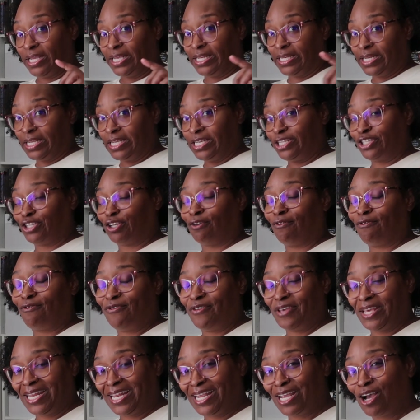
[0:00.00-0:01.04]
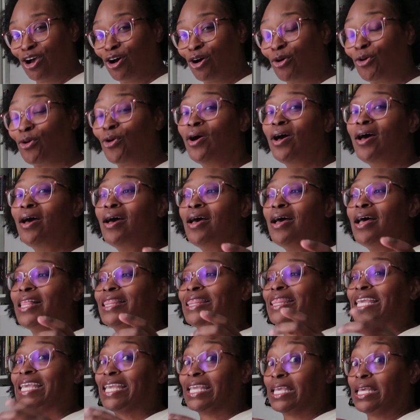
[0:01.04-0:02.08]
in each video,
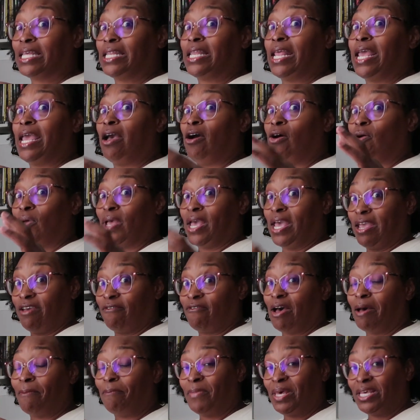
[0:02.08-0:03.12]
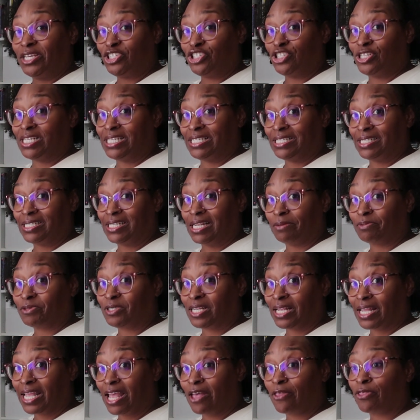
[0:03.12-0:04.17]
thinking that, okay, if I mesh these steps
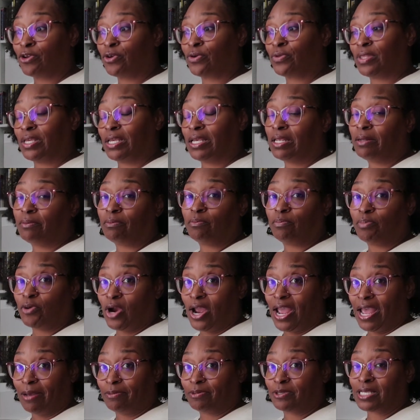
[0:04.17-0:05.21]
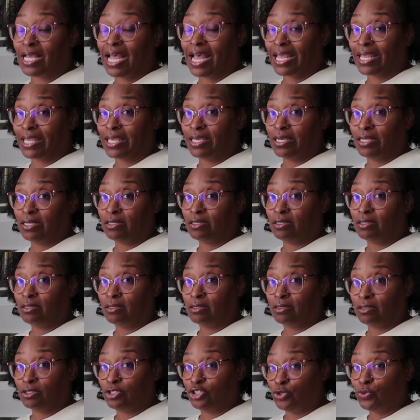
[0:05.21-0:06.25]
together, then perhaps I can
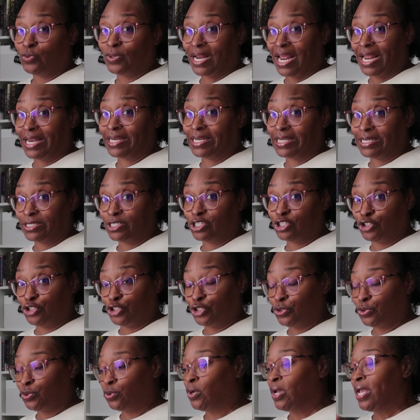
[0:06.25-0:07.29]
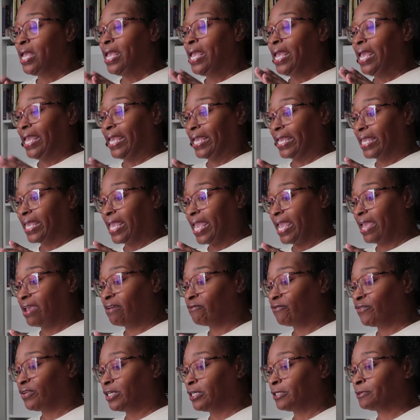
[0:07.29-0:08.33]
do what I need to do in
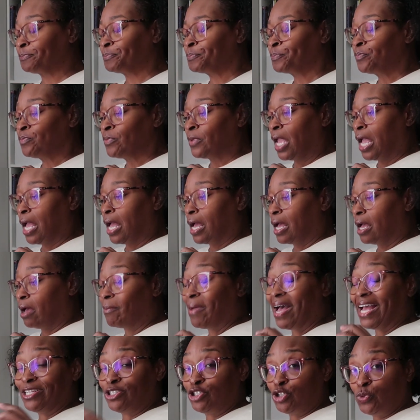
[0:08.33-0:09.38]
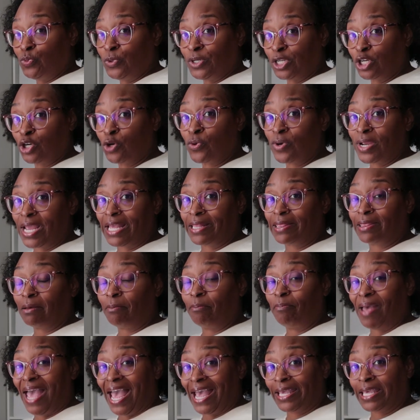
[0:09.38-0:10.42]
Canva. I do want to create the
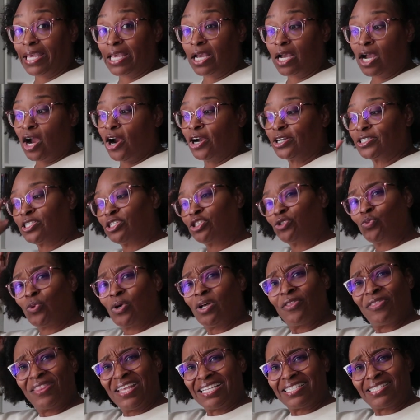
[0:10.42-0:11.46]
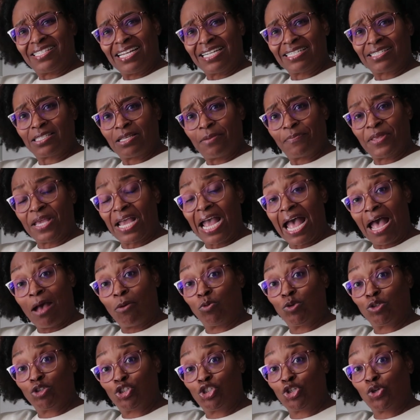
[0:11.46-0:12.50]
backing cards as well. That's not something I
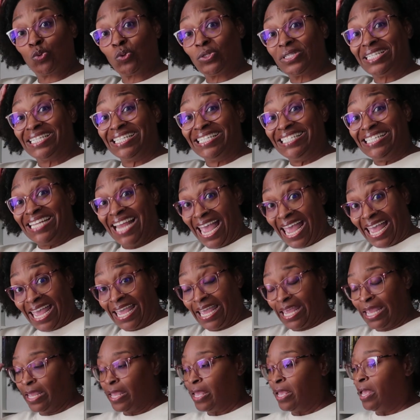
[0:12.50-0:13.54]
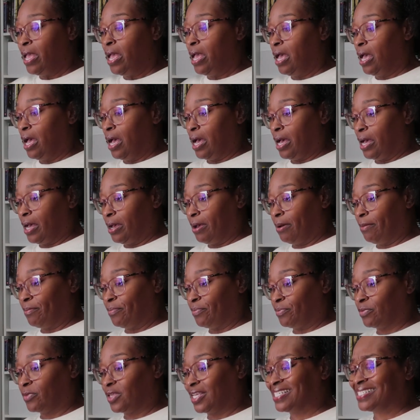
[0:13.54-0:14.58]
will do today,
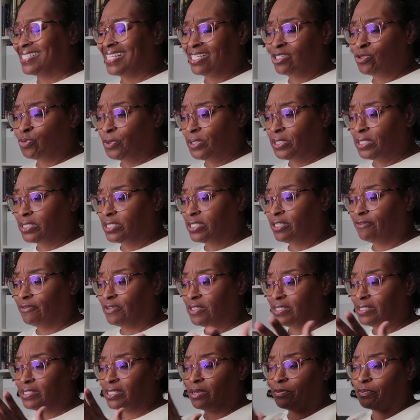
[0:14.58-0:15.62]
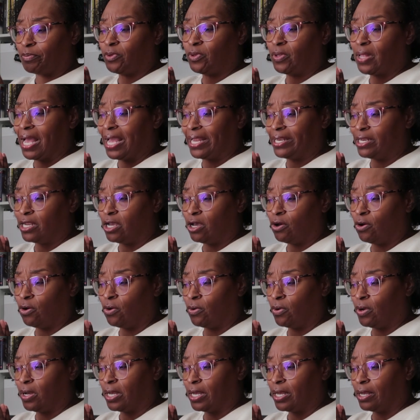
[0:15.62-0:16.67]
because that's relatively simple. I
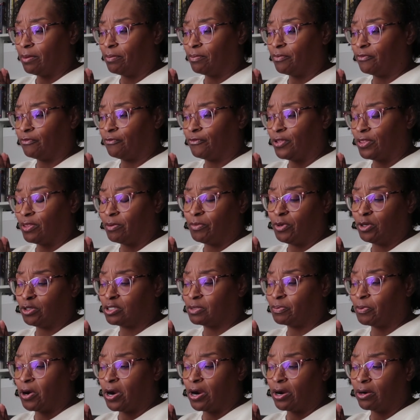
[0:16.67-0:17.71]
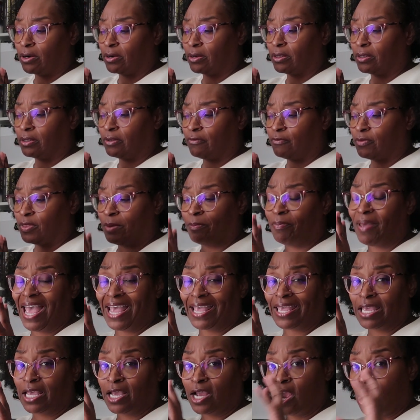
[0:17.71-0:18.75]
know for the most part, the
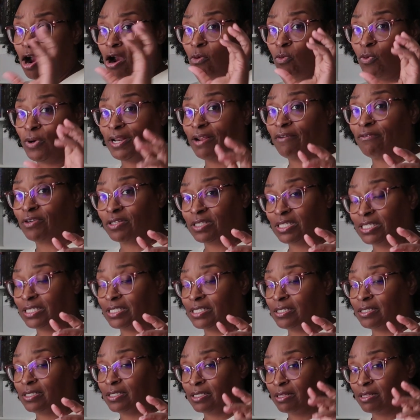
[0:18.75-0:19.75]
backing card, whatever the